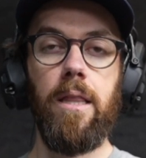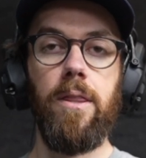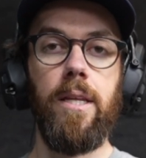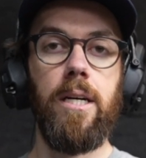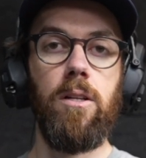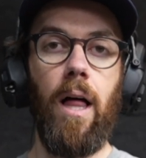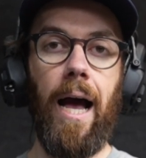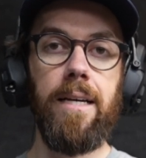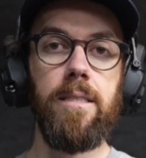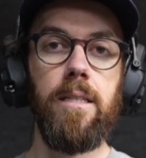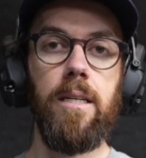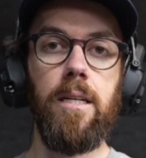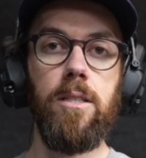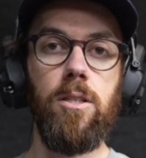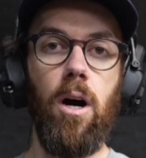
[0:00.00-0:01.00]
The glass in
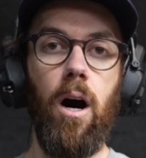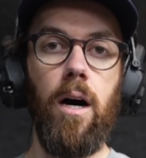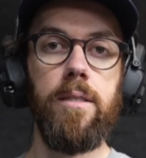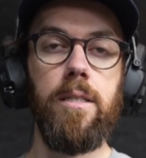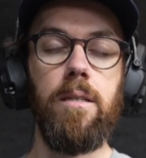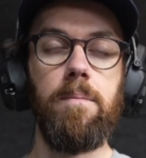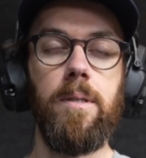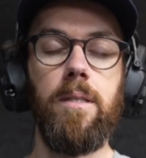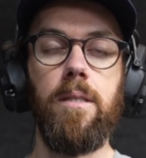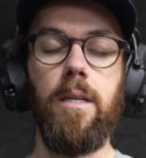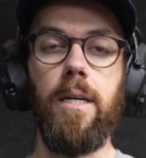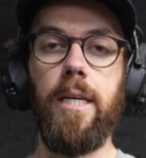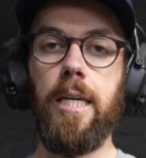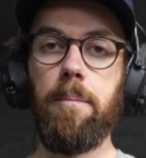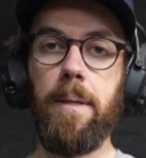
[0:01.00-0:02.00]
it is awesome.
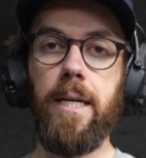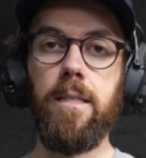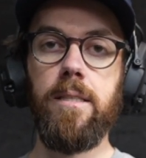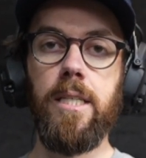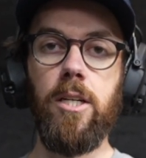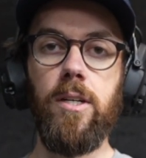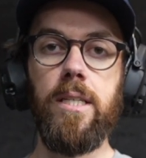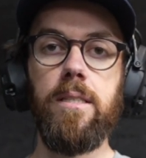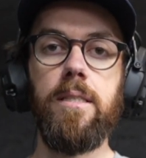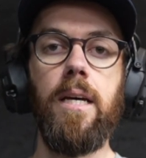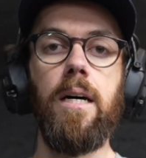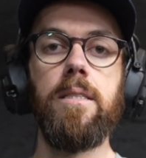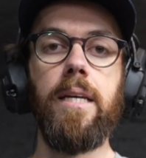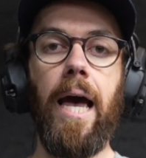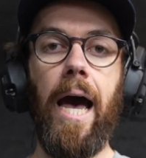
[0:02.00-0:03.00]
The EP series
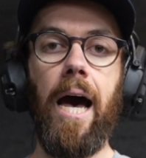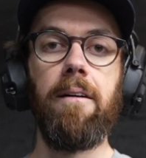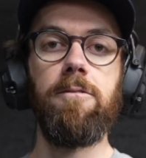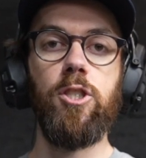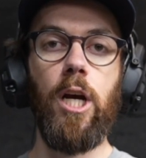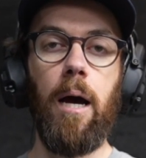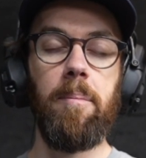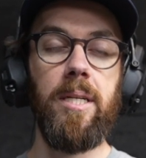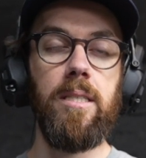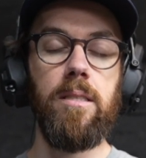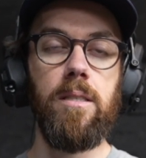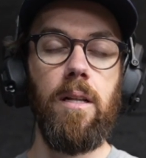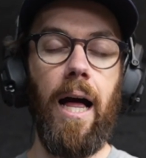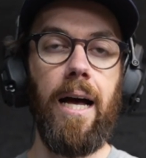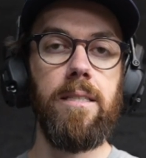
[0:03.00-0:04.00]
does have Japanese
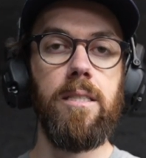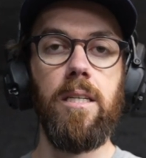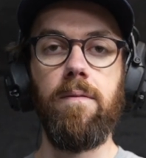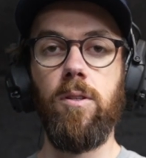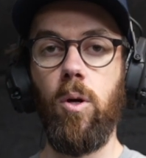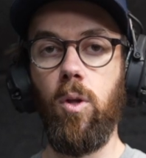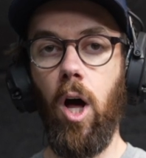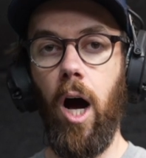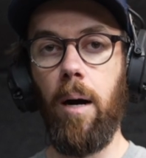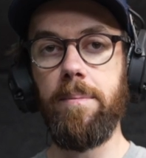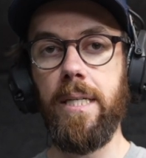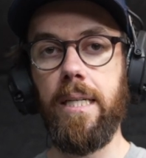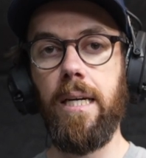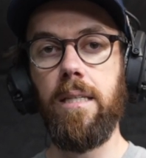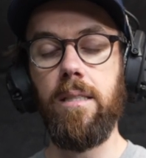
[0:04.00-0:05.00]
glass, even though the
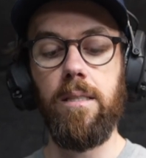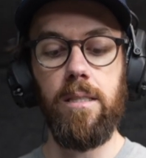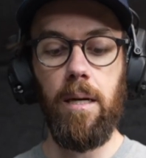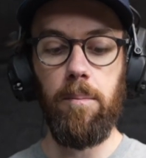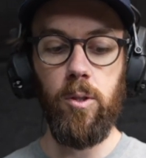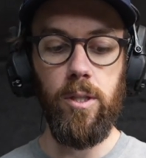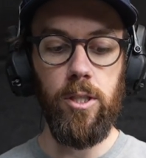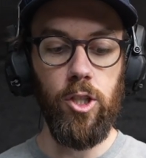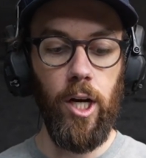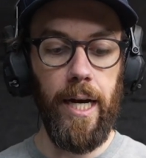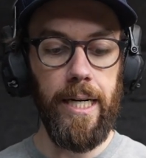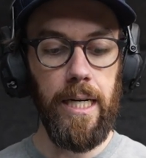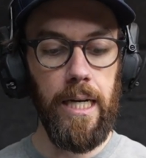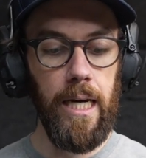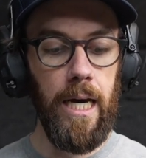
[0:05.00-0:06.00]
optic is assembled in
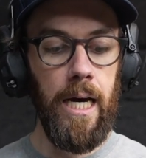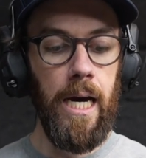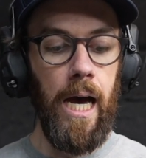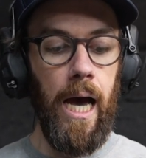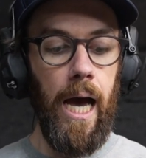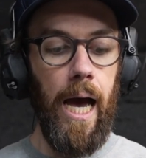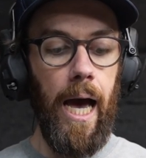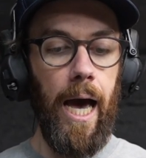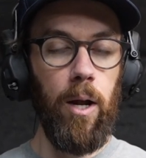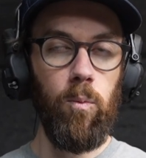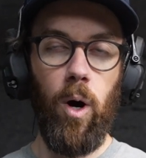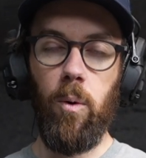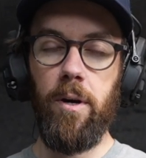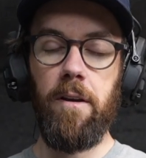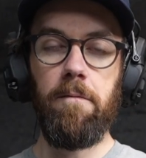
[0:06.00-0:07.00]
China. And
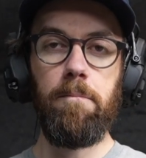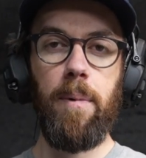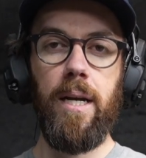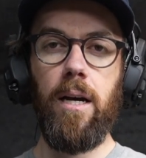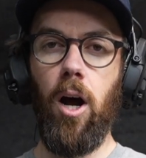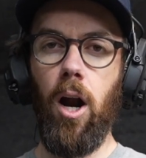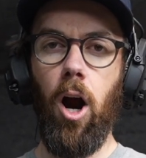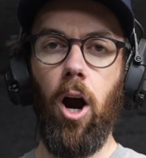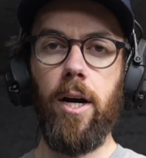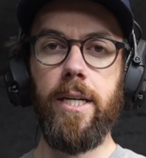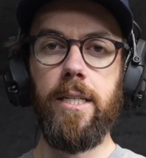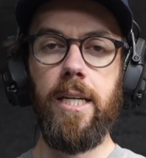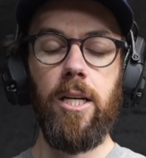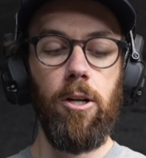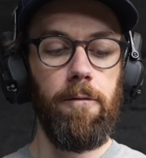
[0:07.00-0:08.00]
while we've been an
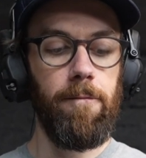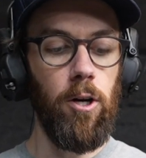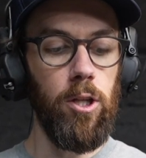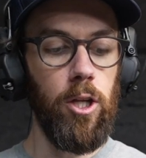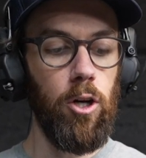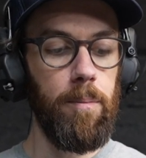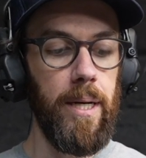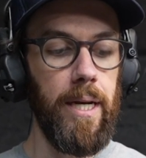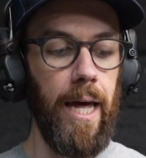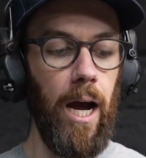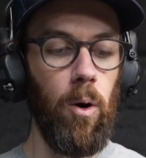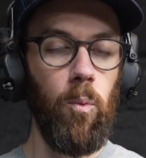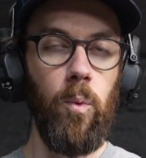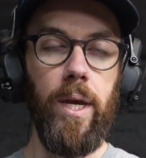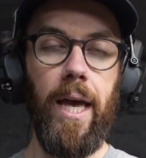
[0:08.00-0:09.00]
ARKEN dealer for a little bit
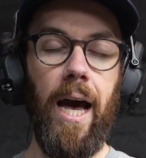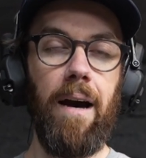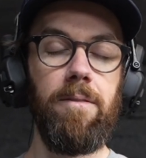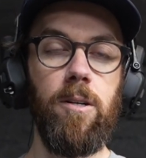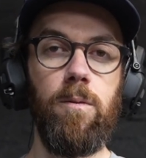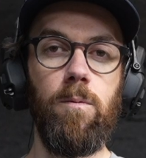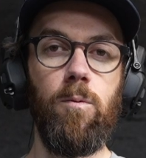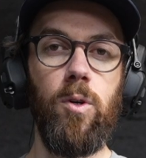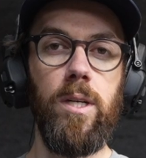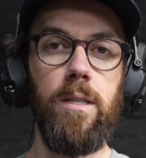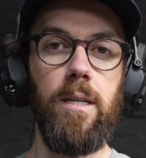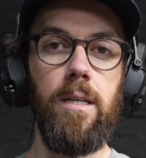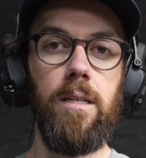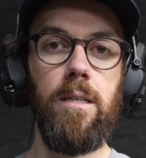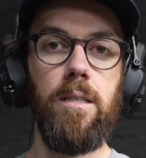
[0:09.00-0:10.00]
now, we haven't
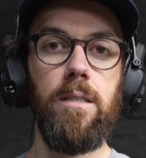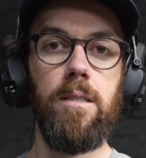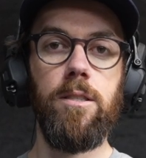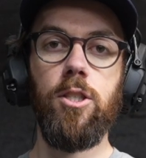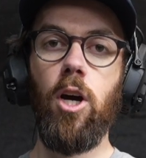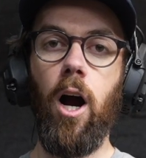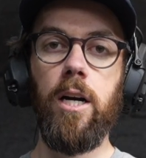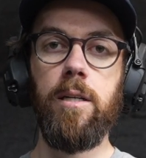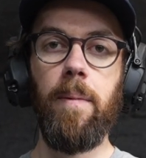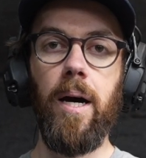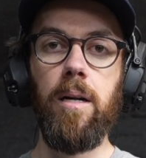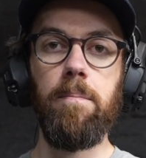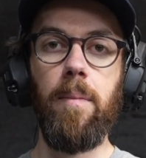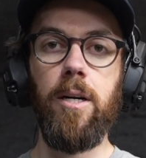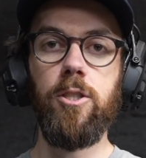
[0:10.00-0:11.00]
really talked
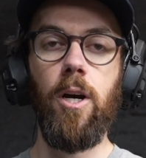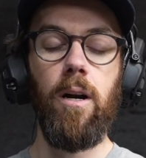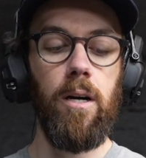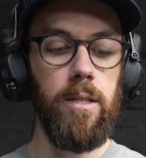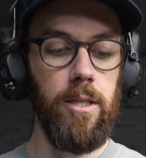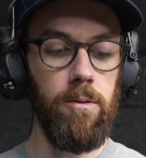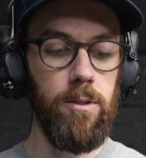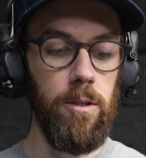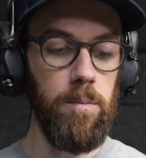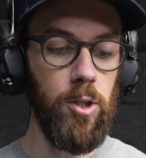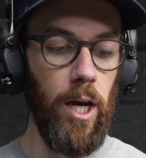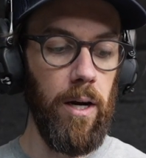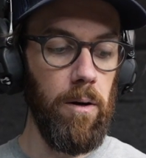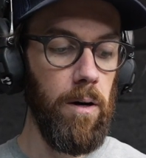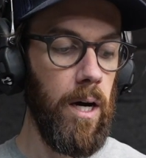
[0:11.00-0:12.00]
about it much on our YouTube
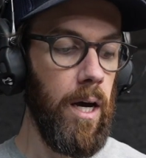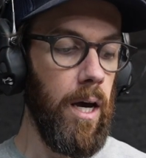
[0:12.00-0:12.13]
channel.